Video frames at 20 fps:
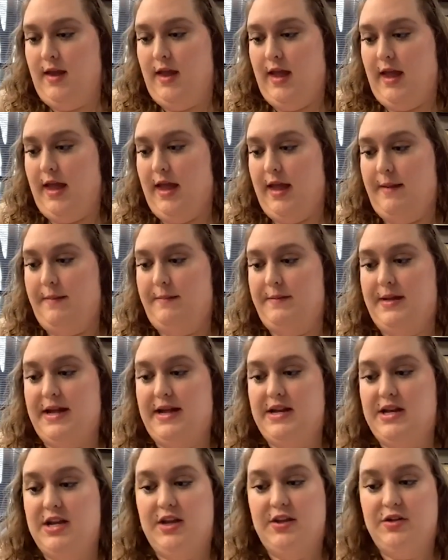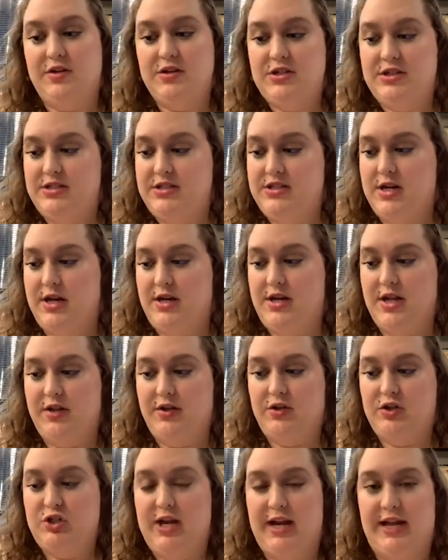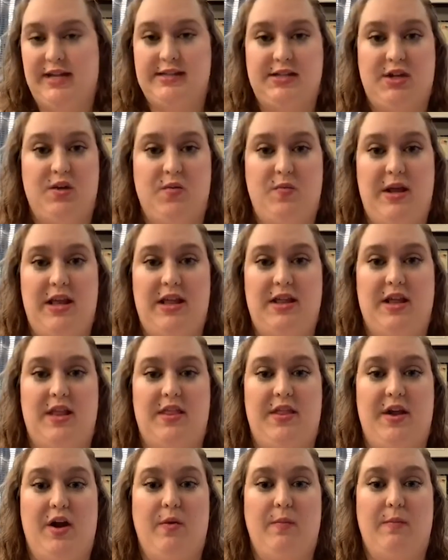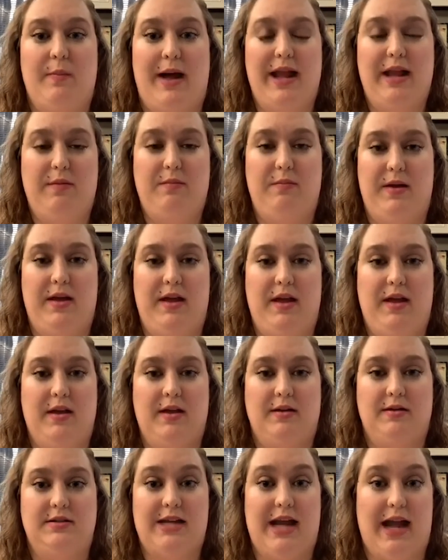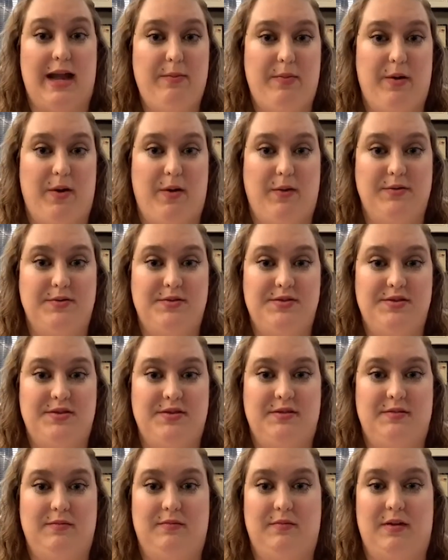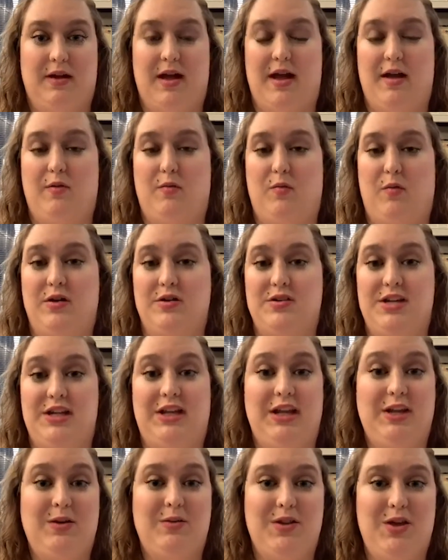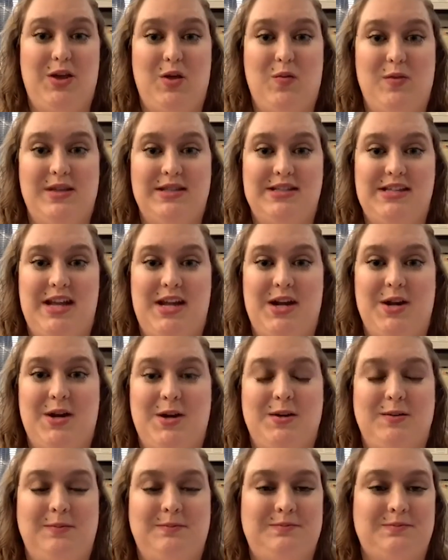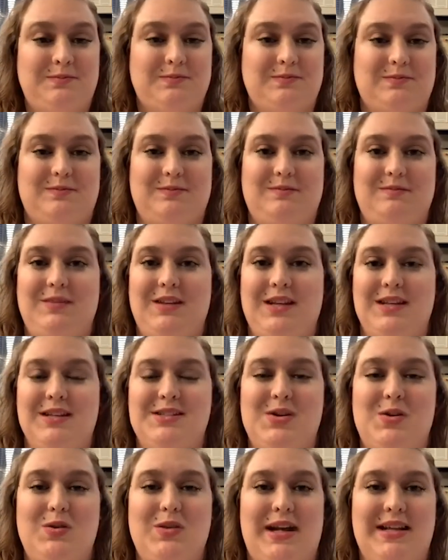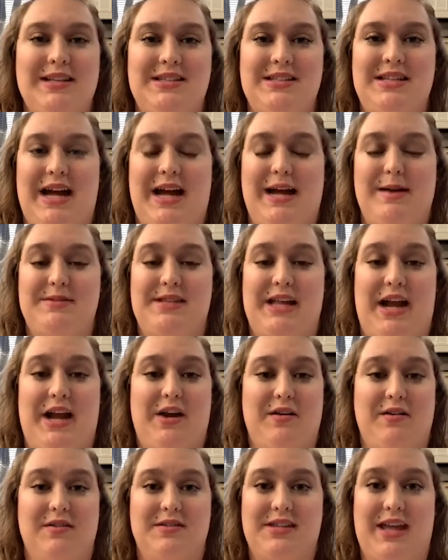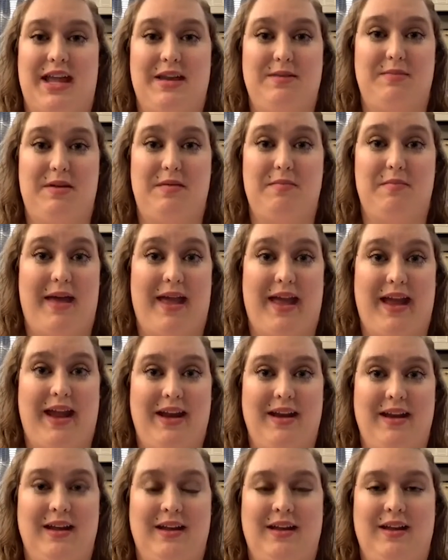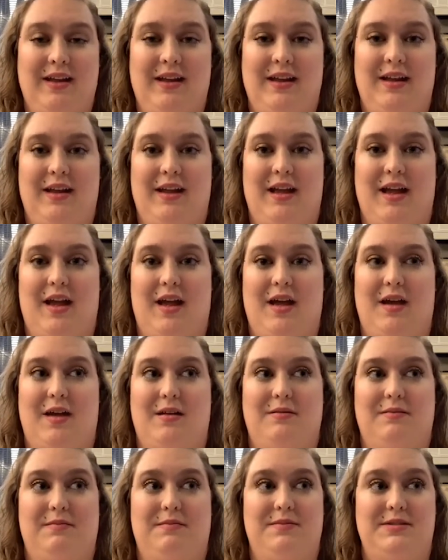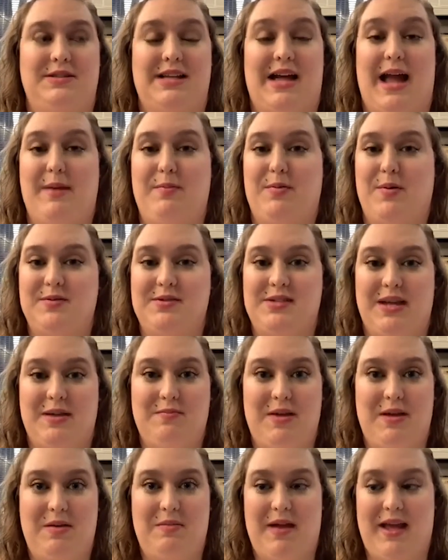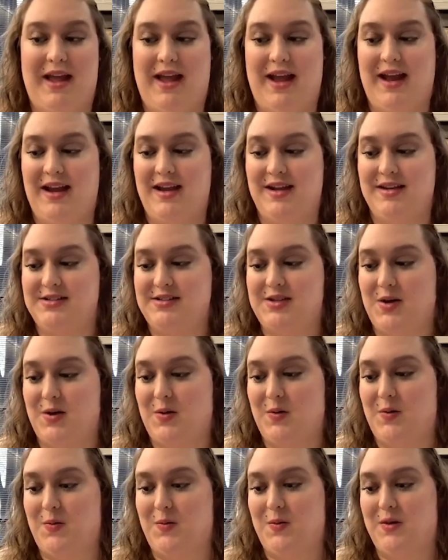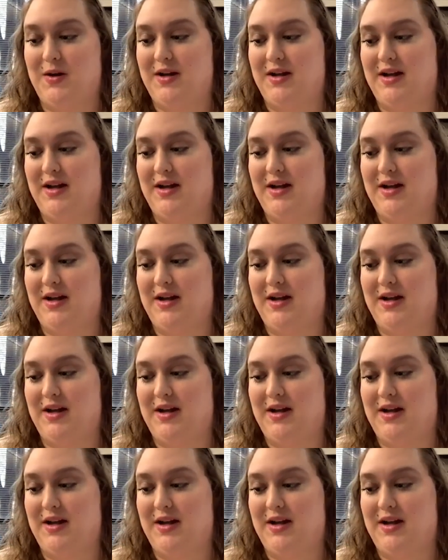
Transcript: Another chance could be that there might be typos. We're dealing with humans here, so lots of times errors can be made, typos can be made, so